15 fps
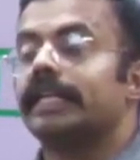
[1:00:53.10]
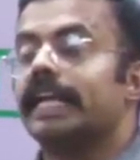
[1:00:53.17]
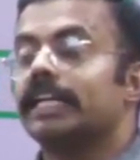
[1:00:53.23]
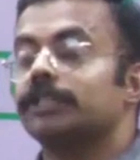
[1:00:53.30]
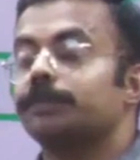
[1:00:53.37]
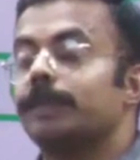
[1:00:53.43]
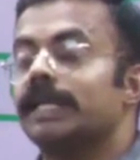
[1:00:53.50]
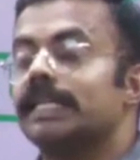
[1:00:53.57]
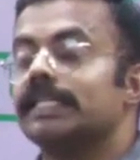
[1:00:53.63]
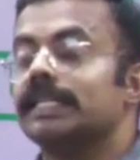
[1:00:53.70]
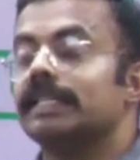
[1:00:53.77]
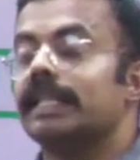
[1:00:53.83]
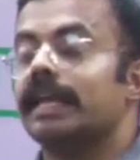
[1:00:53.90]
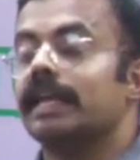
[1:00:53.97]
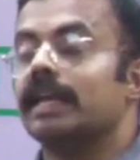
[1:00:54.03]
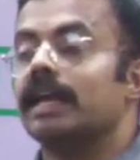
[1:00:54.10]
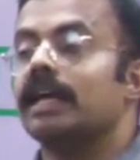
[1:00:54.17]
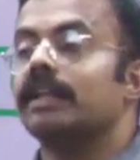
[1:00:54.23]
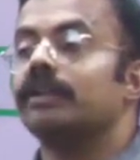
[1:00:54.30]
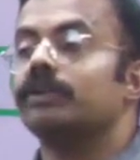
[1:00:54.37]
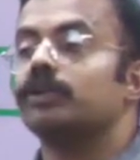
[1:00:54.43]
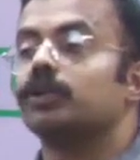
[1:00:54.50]
takes place in the
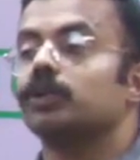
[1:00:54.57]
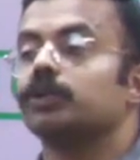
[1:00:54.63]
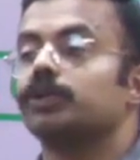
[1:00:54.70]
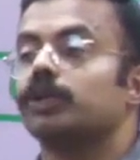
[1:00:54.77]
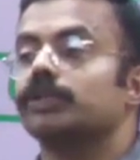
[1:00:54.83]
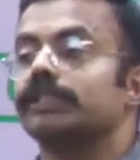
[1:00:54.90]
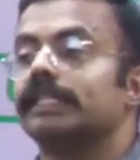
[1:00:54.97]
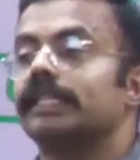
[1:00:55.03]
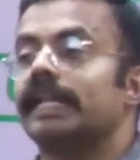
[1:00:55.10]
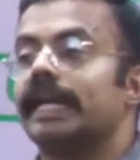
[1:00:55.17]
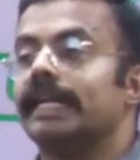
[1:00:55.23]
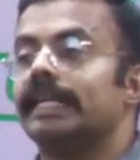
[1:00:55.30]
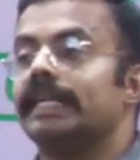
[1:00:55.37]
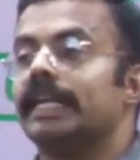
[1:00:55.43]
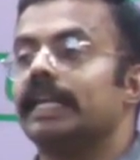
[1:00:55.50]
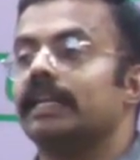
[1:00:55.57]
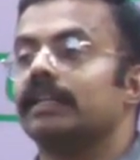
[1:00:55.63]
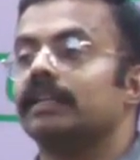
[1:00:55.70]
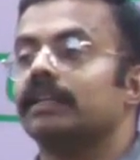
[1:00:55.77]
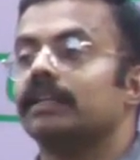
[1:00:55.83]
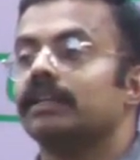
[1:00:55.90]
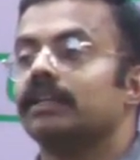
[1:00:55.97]
year
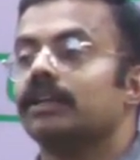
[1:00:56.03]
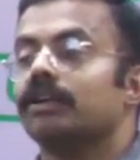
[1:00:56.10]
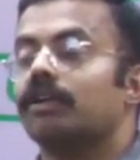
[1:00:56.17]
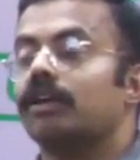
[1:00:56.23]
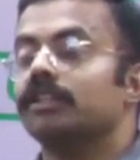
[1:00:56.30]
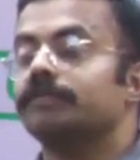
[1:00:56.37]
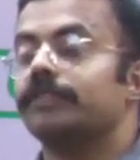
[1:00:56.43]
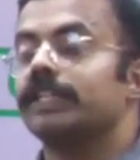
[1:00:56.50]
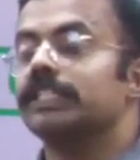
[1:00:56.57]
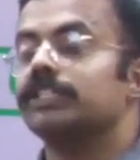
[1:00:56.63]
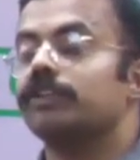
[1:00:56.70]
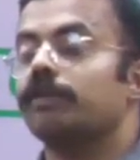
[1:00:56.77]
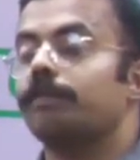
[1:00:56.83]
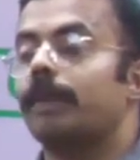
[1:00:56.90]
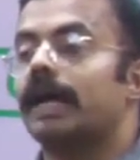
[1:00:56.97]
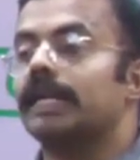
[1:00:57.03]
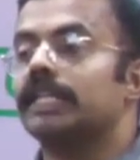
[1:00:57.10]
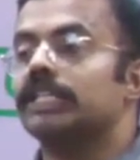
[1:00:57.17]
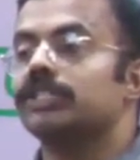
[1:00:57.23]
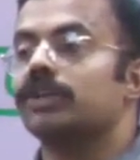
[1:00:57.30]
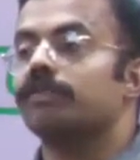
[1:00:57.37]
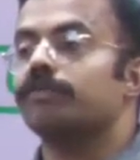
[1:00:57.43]
2019. Conference of
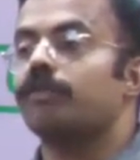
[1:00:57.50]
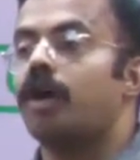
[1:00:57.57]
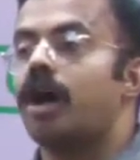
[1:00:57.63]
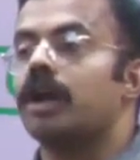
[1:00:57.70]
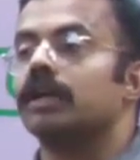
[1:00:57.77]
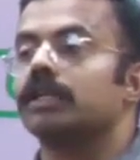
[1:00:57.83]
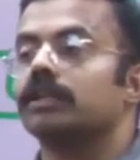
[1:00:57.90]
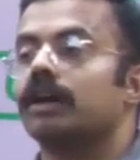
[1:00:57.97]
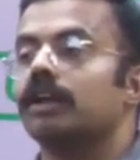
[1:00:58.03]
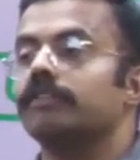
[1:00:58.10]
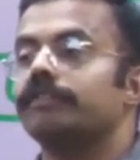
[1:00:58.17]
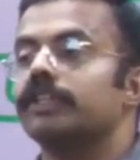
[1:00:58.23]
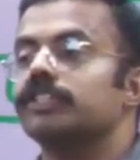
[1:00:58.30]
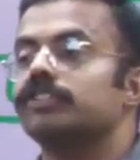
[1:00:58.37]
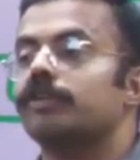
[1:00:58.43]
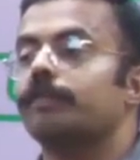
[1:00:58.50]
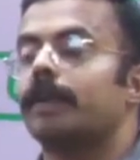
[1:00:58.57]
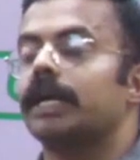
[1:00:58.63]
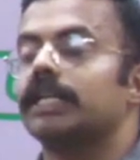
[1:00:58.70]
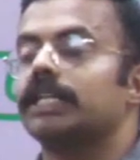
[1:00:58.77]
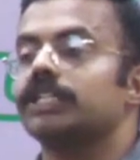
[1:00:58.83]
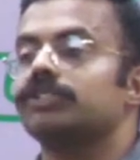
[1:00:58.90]
Parties of what? Conference of
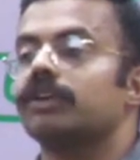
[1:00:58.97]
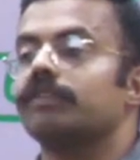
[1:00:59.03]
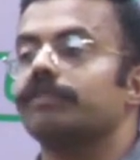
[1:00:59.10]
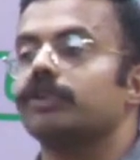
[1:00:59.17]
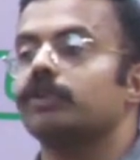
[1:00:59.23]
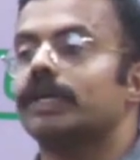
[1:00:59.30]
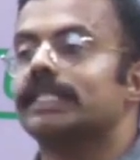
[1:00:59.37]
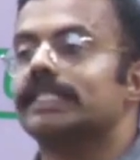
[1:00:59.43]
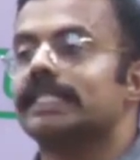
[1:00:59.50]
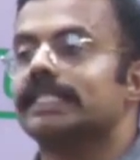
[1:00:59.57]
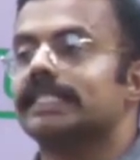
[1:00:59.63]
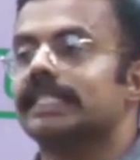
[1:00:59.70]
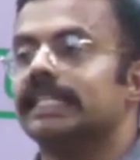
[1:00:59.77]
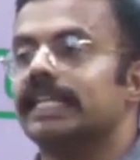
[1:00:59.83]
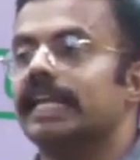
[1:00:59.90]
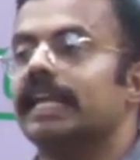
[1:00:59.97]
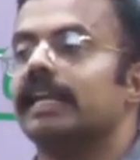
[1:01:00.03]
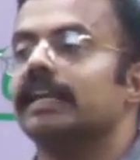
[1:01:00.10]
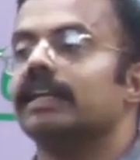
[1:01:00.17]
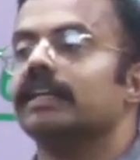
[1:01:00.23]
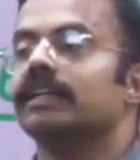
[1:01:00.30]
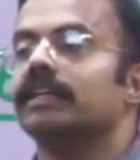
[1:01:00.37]
Parties of
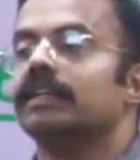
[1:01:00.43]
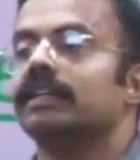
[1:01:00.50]
UNCCD.